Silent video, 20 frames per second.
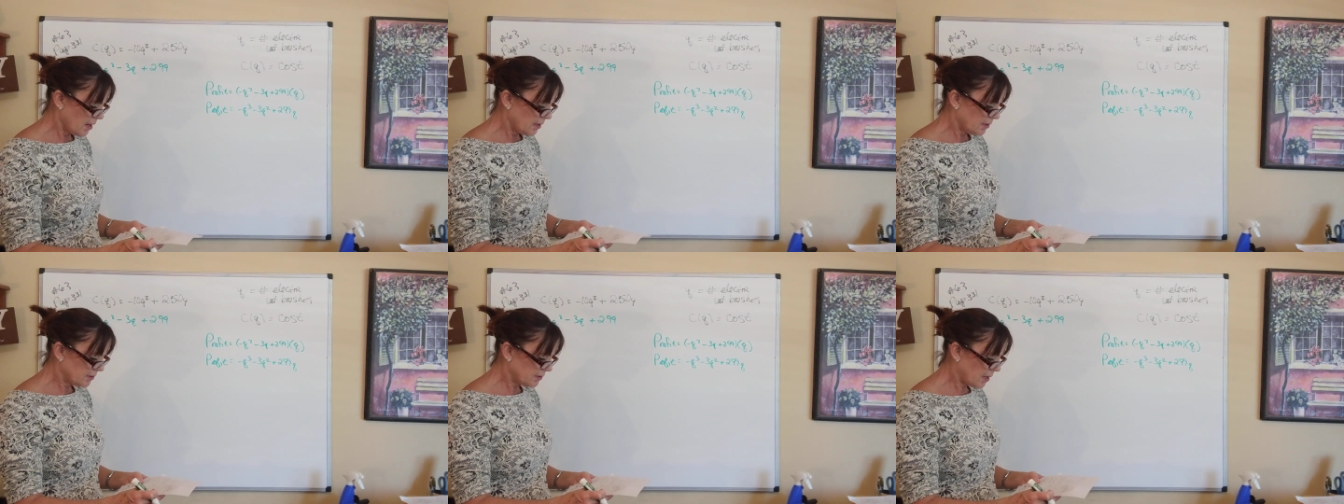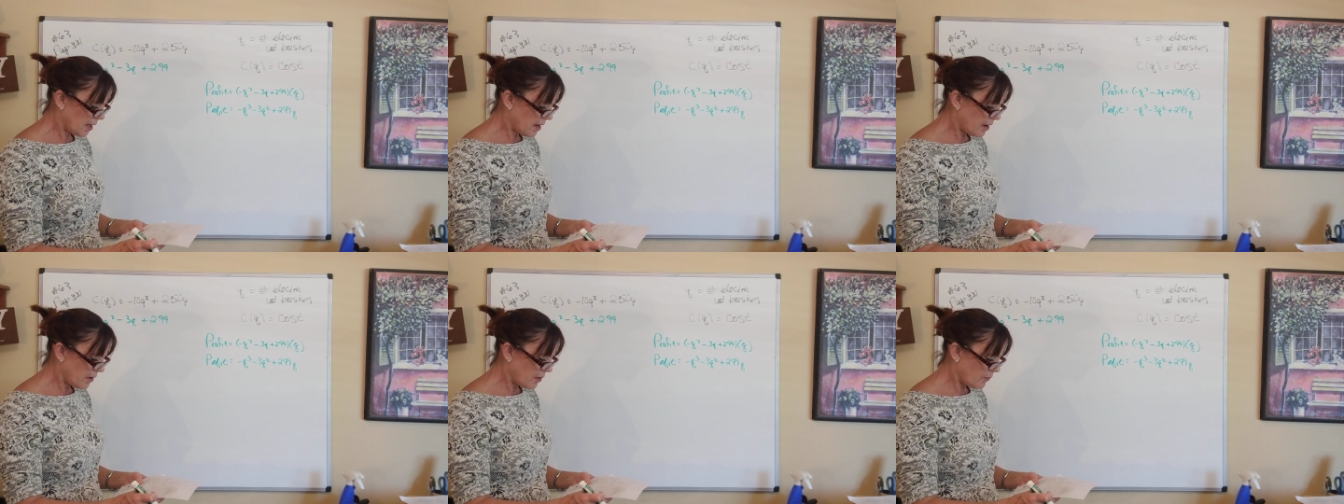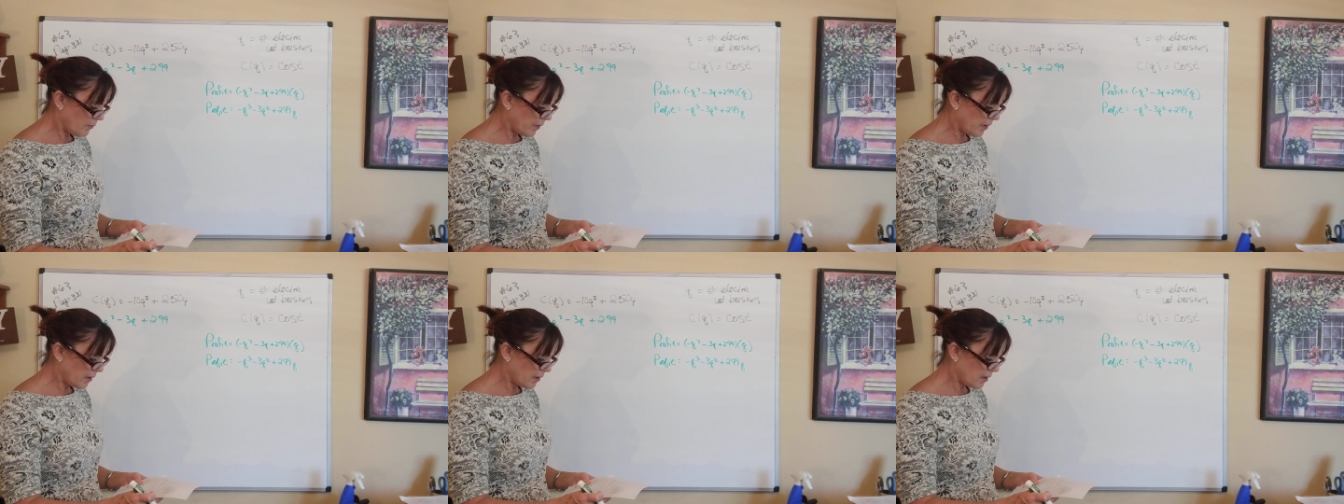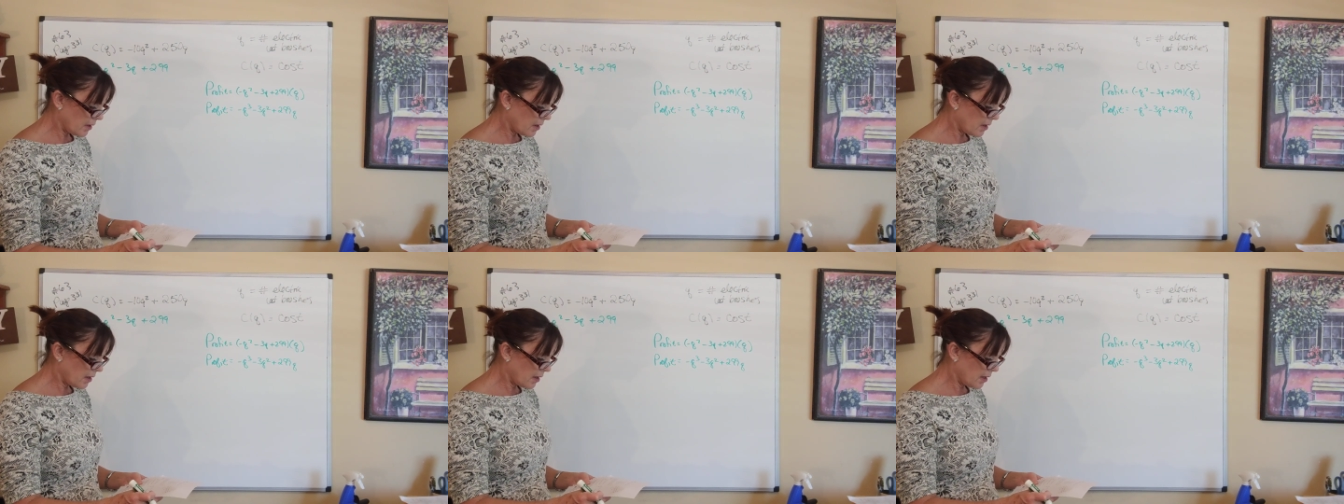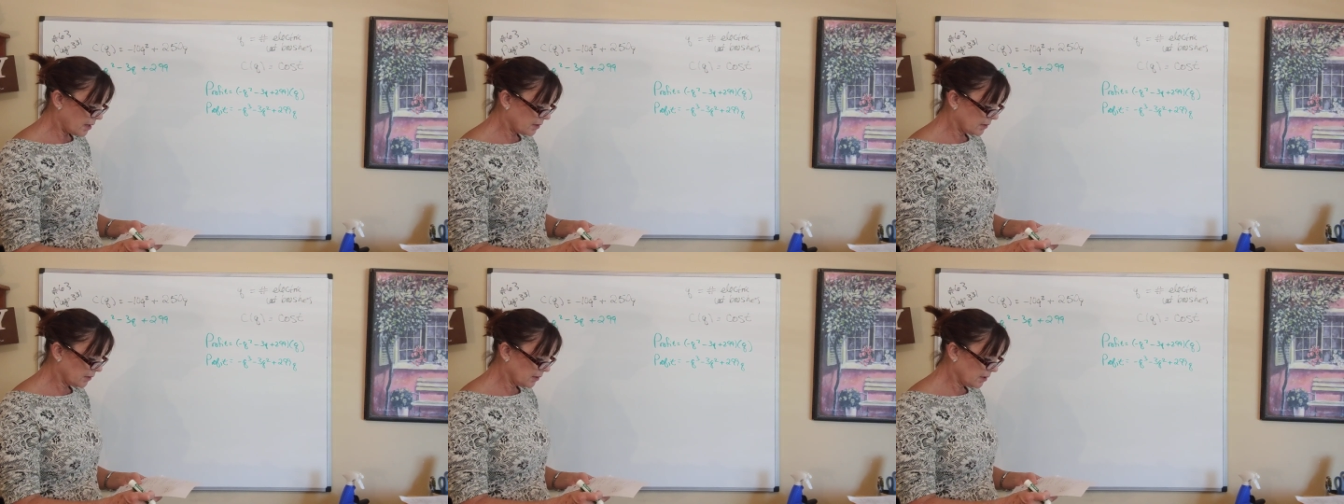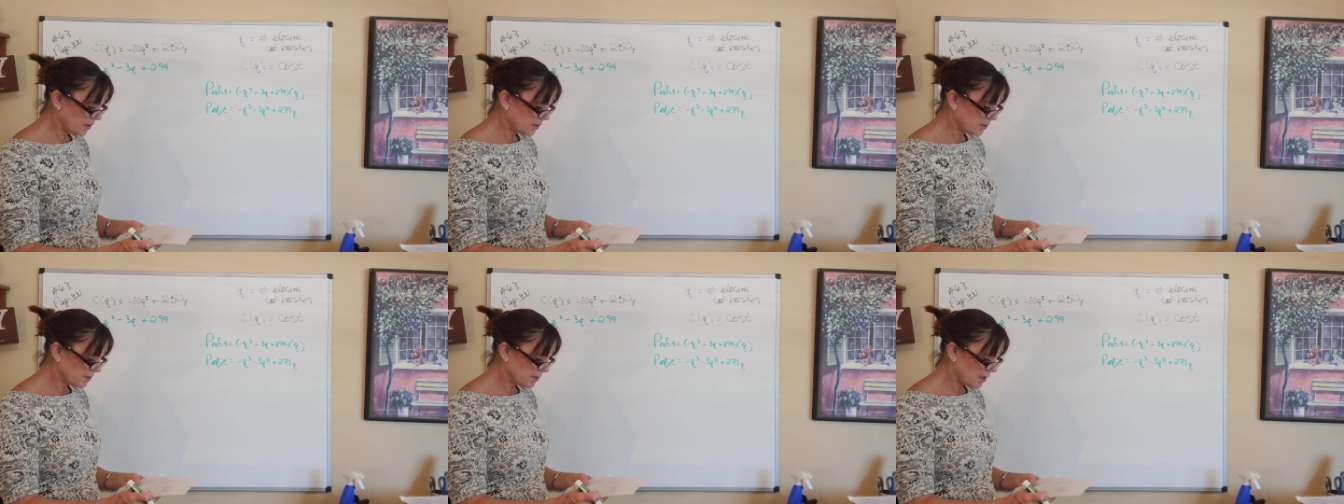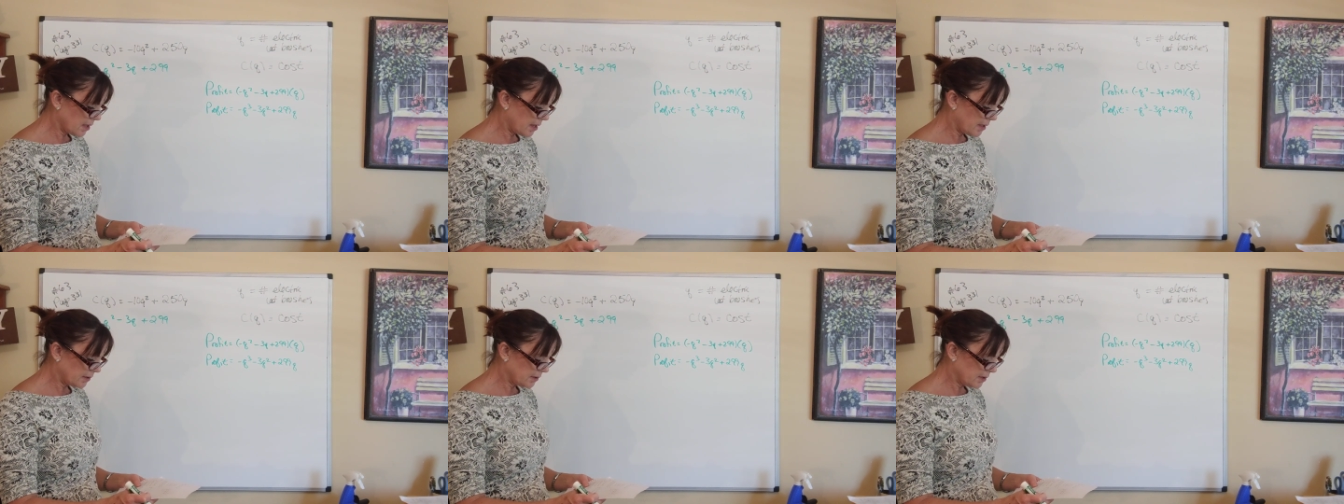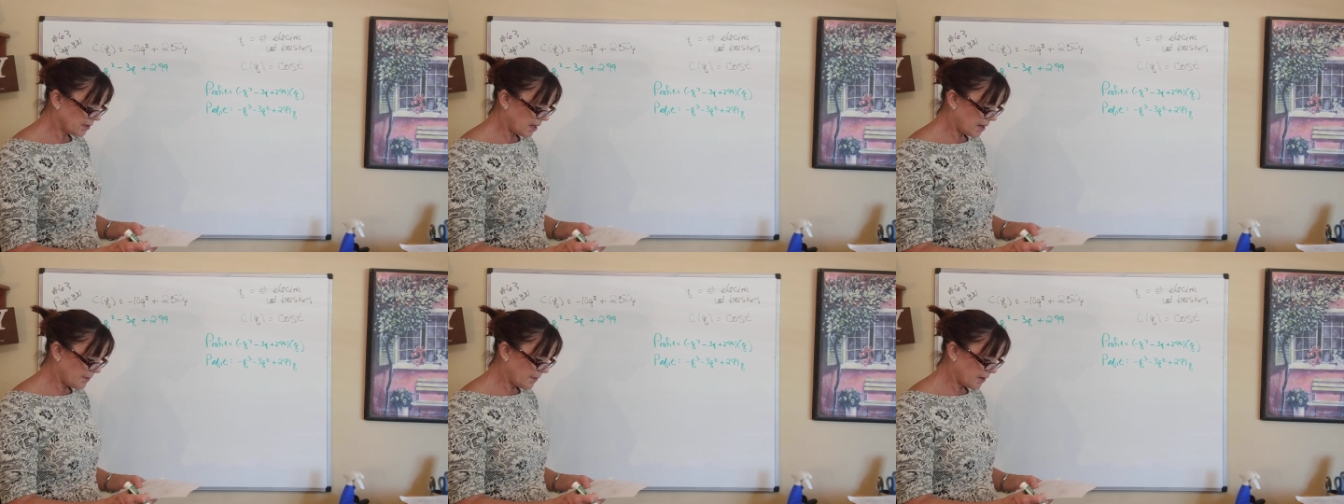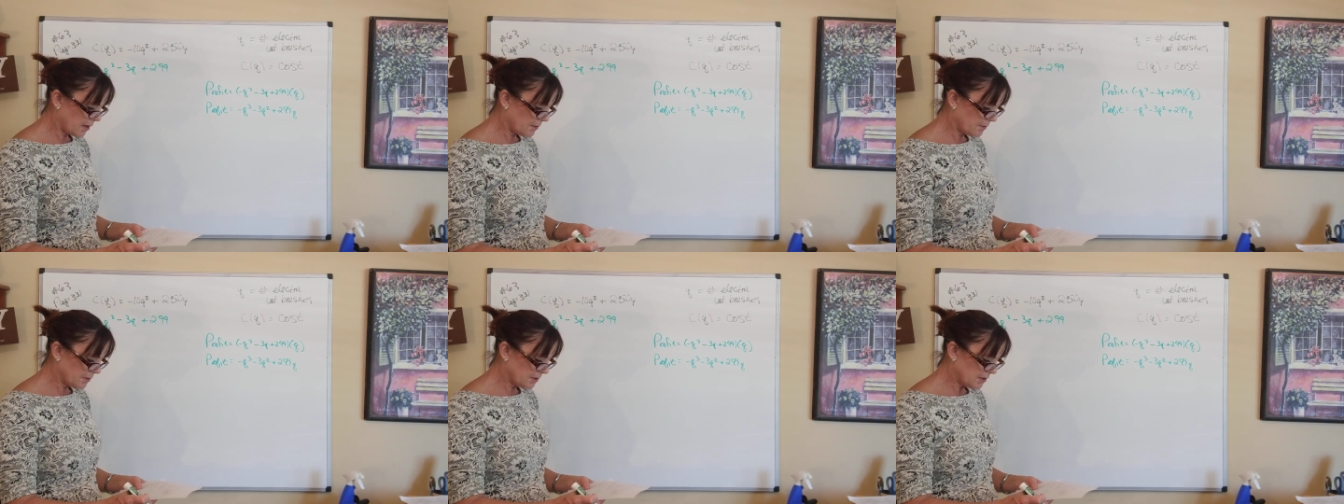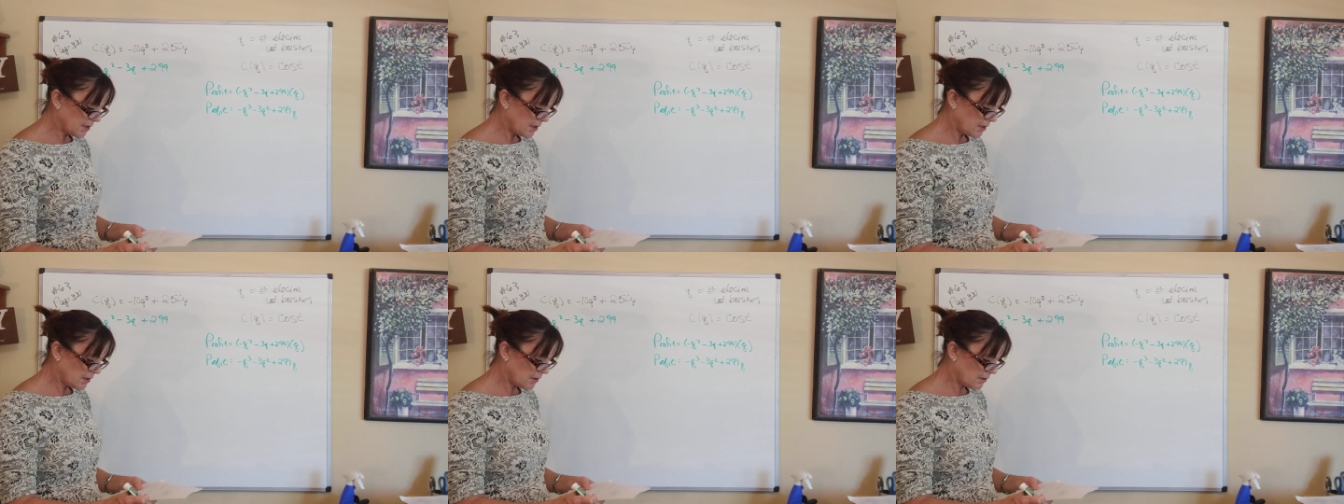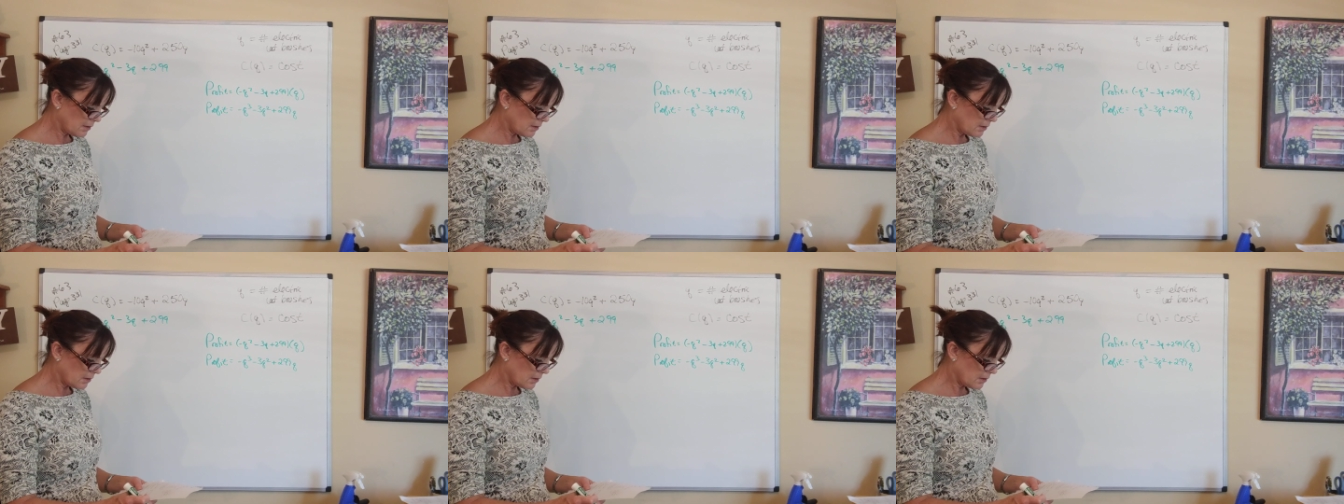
So it looks like, did I make a mistake here?